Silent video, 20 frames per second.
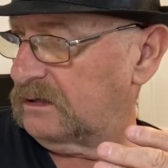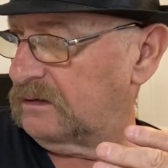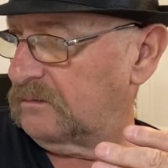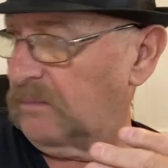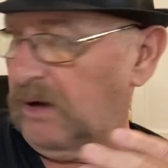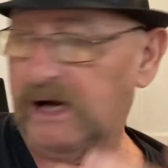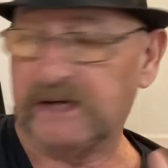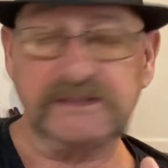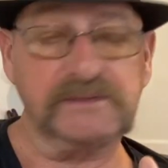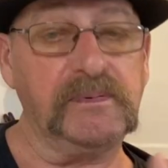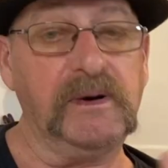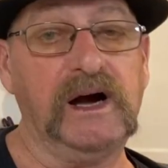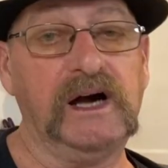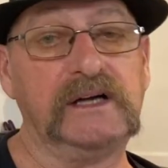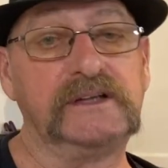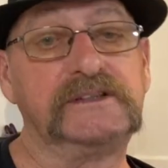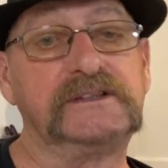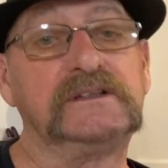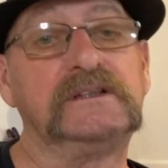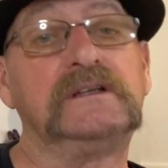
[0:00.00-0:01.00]
Mod
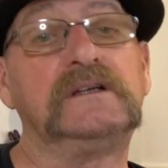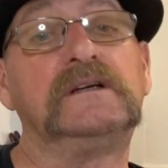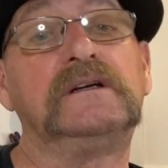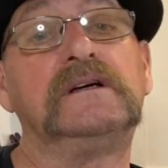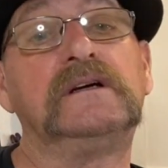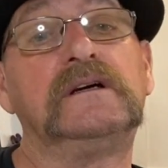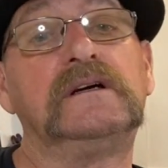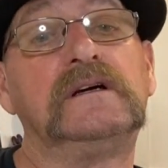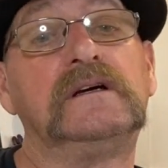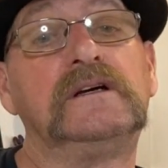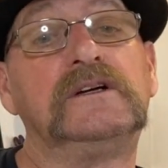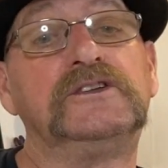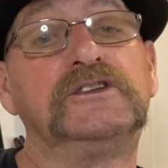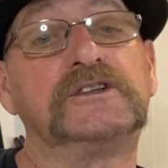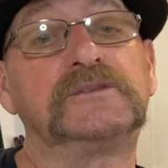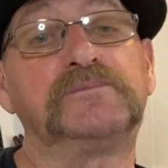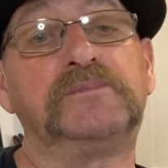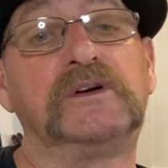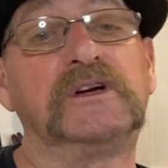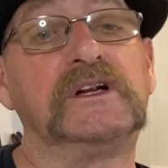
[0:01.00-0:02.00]
Podge,
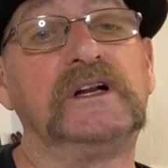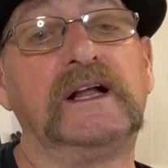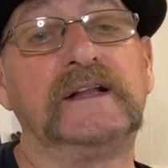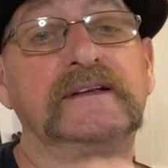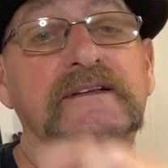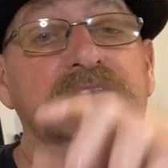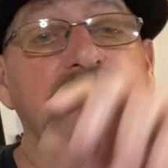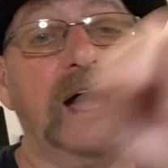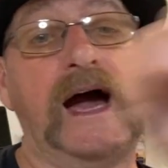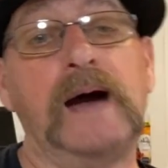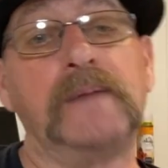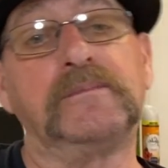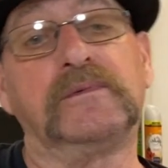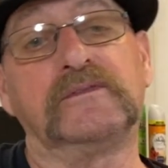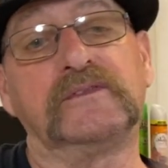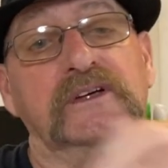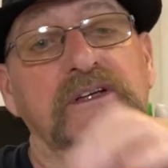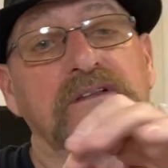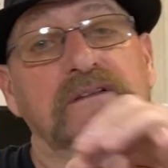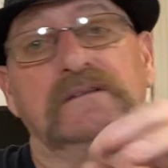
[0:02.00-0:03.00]
just put it on the top of
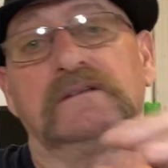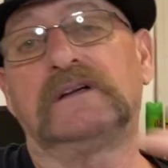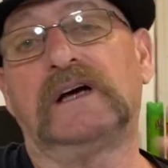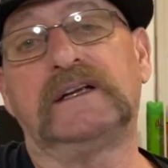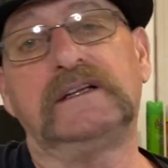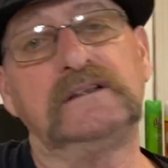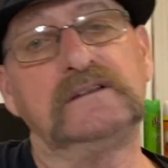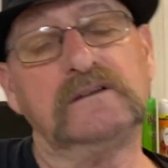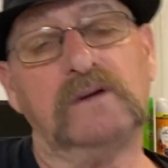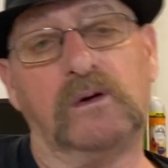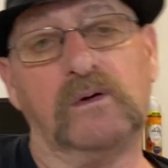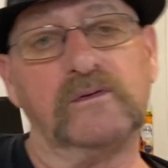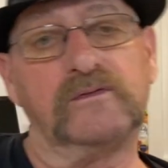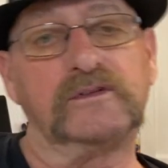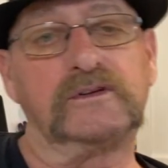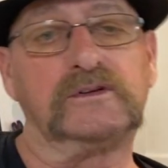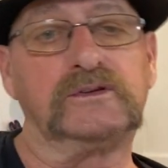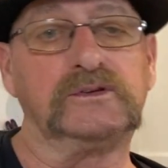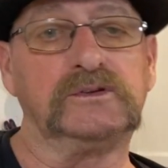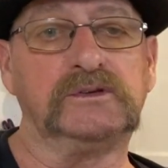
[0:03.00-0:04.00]
it, and I didn't over
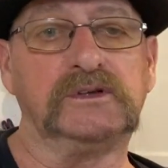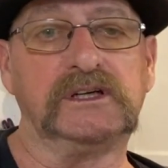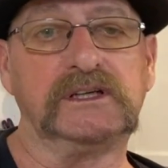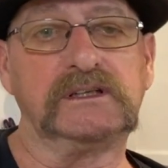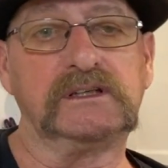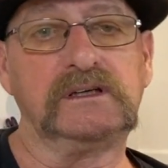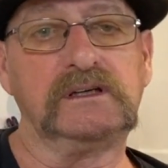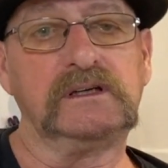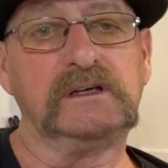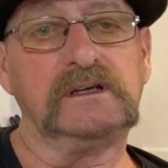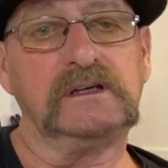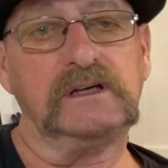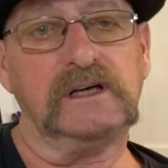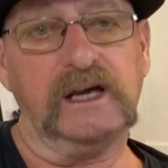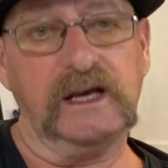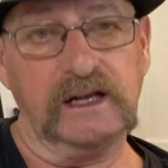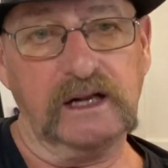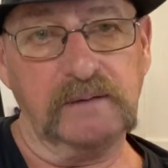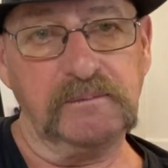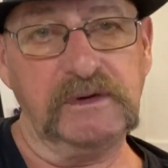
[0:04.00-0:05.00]
glue it,
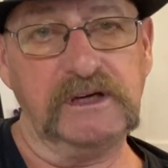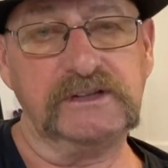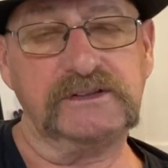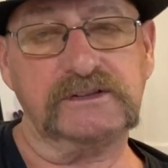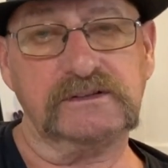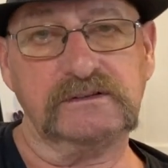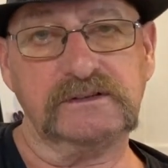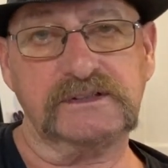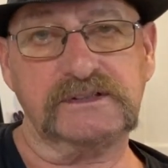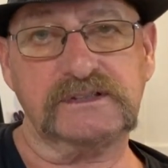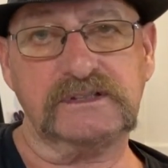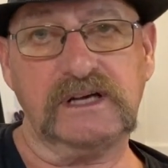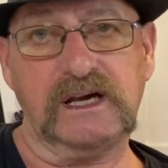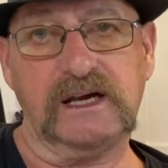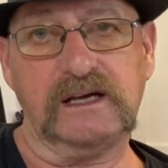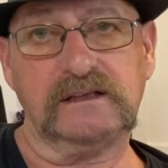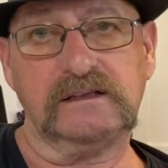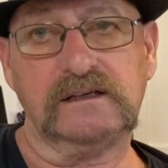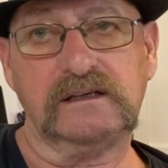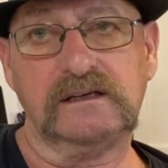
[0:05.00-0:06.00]
and I made sure it's
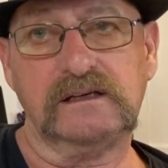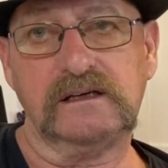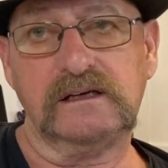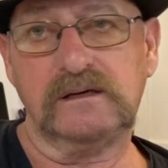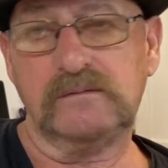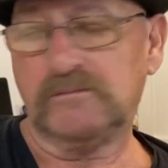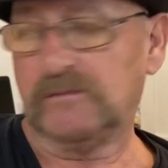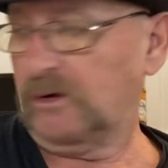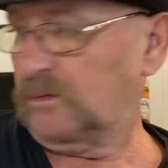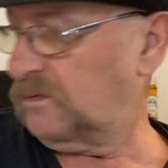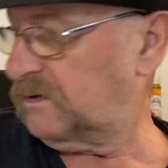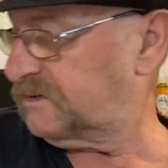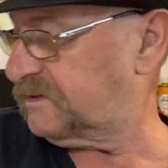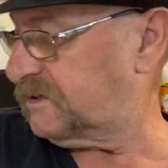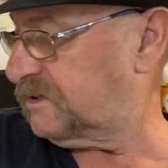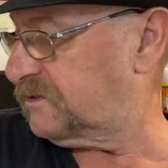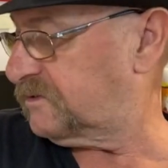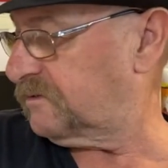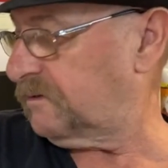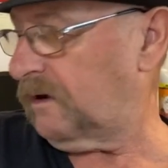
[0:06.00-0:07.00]
set. But once
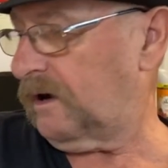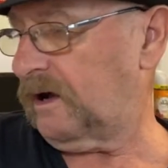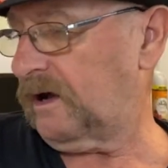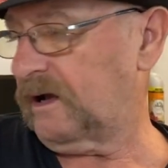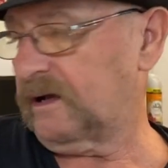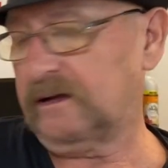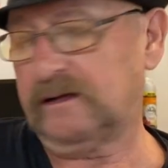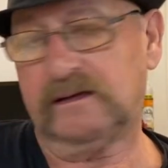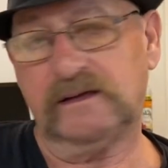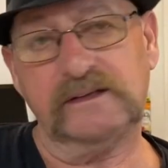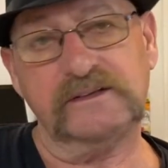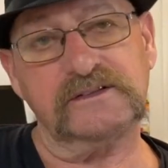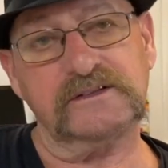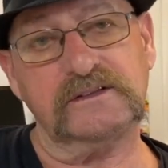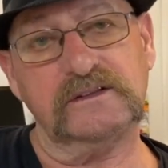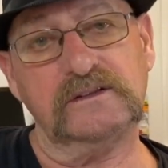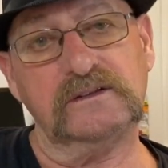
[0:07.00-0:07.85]
it dried, it's